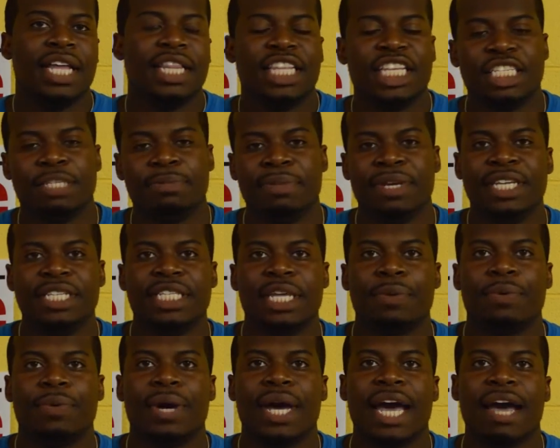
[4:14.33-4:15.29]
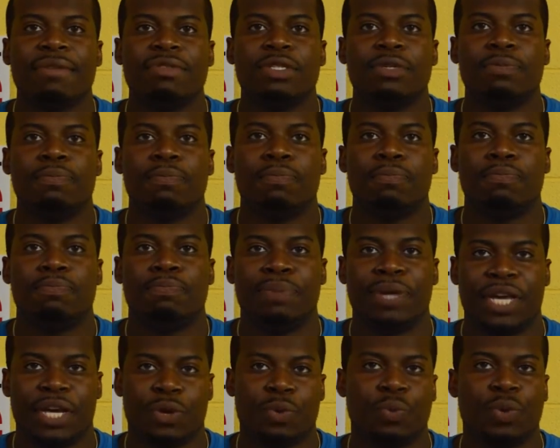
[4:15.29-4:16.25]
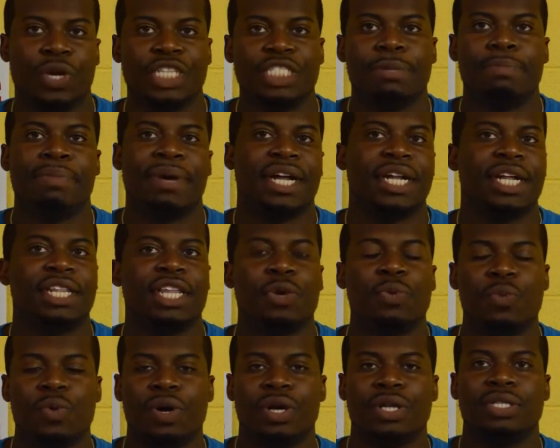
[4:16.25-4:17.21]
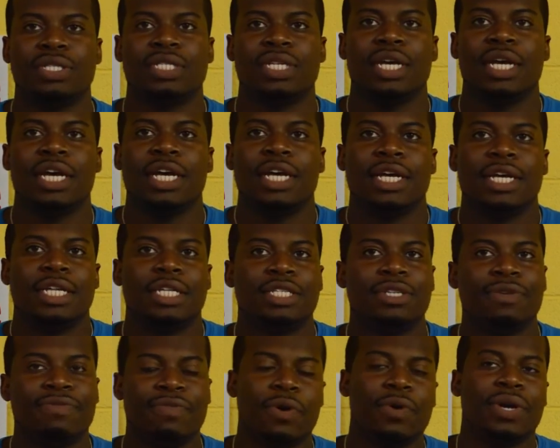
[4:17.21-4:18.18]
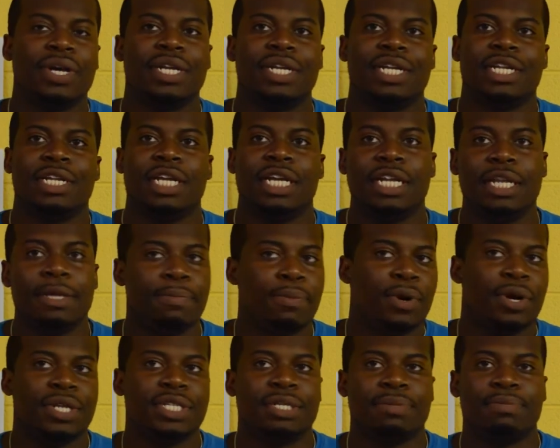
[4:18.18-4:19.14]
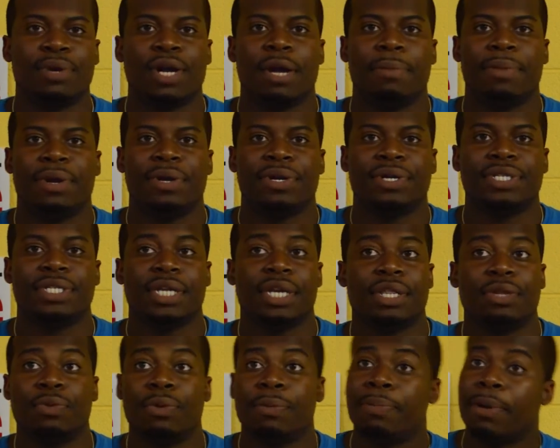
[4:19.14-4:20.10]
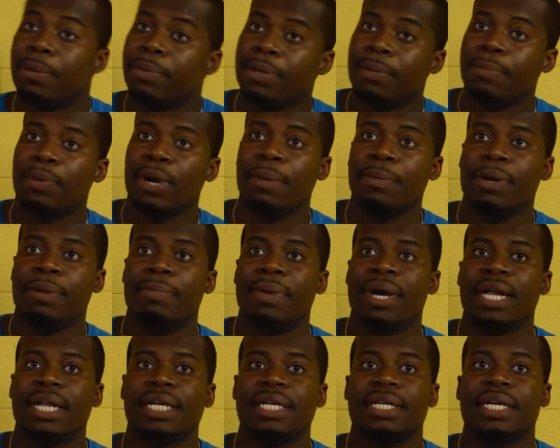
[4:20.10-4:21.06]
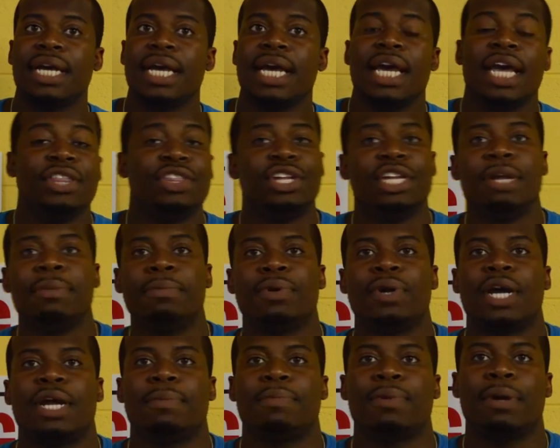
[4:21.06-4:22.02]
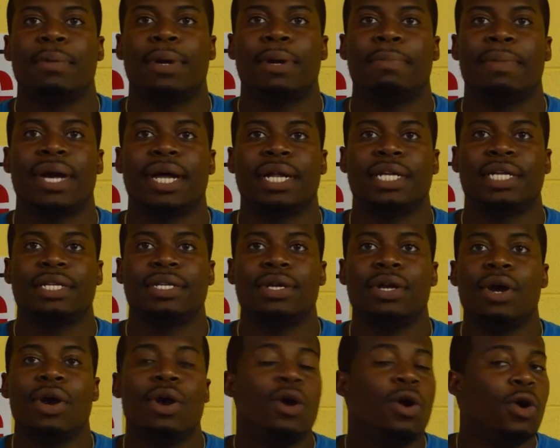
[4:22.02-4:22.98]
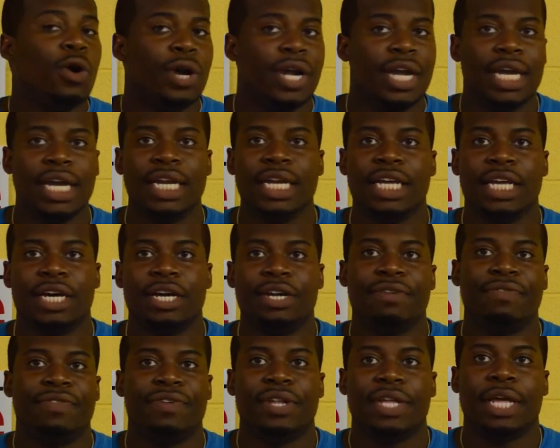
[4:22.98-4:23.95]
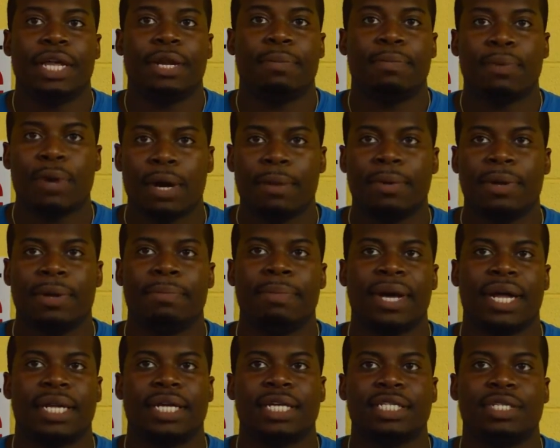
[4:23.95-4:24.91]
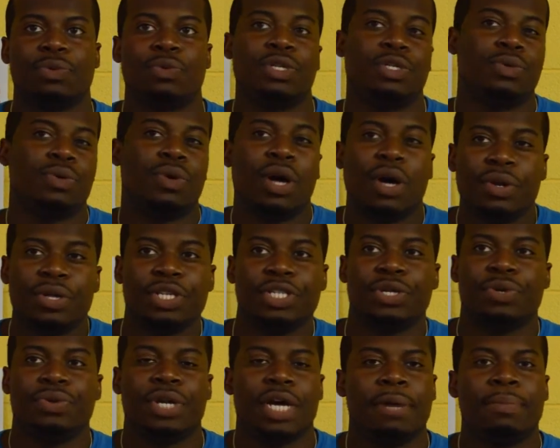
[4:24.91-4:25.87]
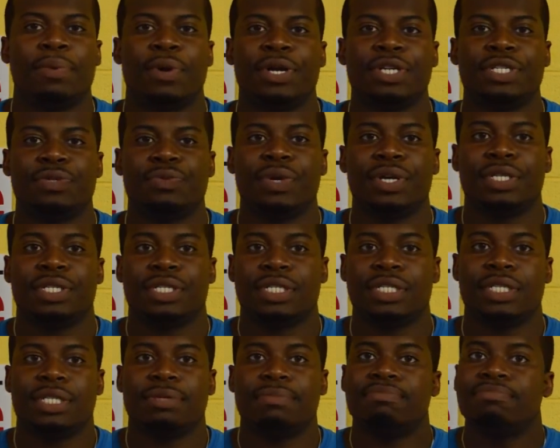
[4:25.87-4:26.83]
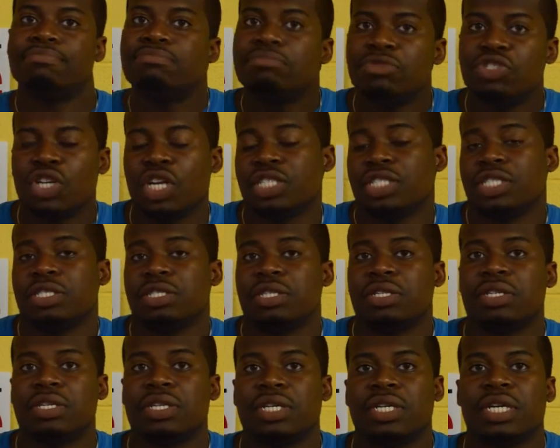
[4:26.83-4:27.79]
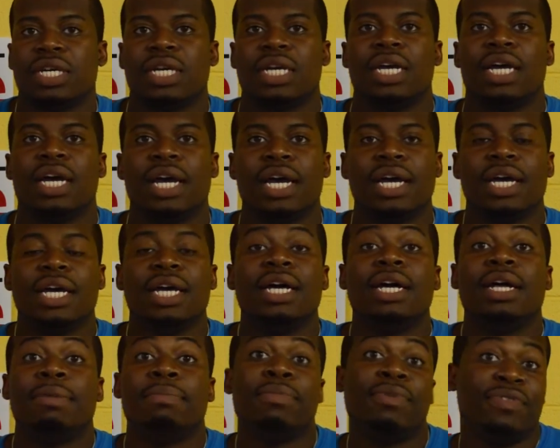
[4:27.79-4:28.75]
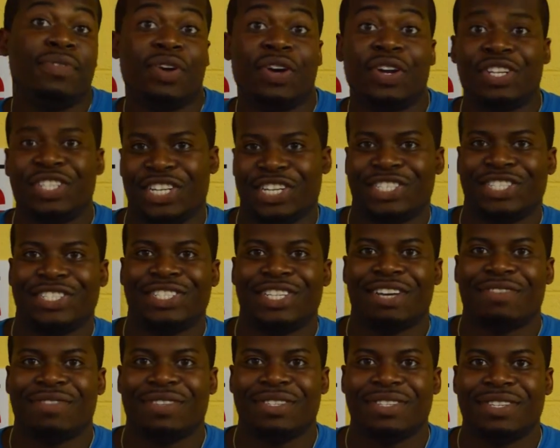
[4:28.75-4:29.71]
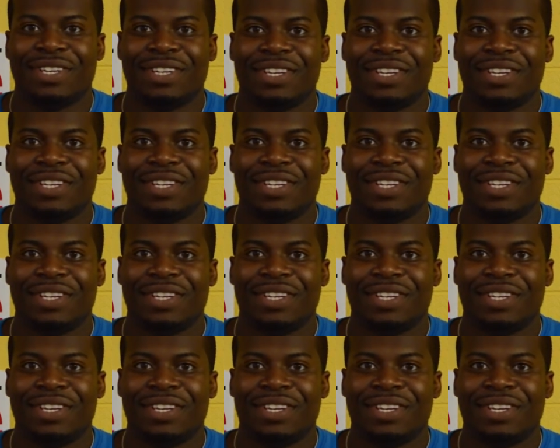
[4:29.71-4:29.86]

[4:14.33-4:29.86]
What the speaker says: This means they will have to pick which ballot they want to vote in any partisan primaries, the Republican primary ballot and the Democratic primary ballot, or any unaffiliated primary ballots, which will only show nonpartisan races. Judges. Moving on to section 7.